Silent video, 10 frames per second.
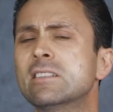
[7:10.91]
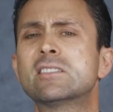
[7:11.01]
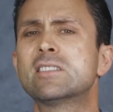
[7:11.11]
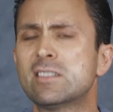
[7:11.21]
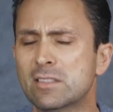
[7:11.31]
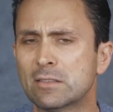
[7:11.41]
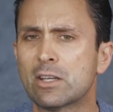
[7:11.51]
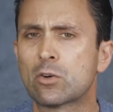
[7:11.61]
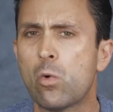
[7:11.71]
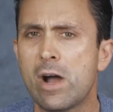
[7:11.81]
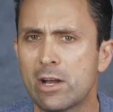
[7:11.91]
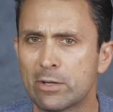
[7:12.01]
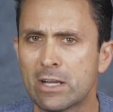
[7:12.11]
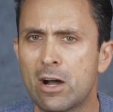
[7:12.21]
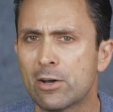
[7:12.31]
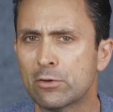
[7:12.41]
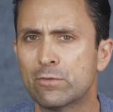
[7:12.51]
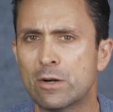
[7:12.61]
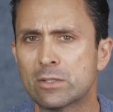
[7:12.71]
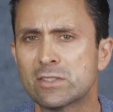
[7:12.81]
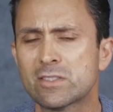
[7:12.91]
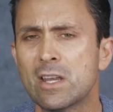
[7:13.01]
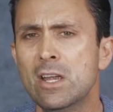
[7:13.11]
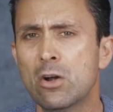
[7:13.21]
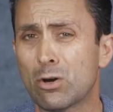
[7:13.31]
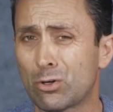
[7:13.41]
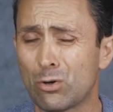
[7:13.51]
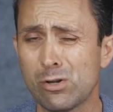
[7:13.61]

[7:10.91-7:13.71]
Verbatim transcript: consistently acquiring autofocus or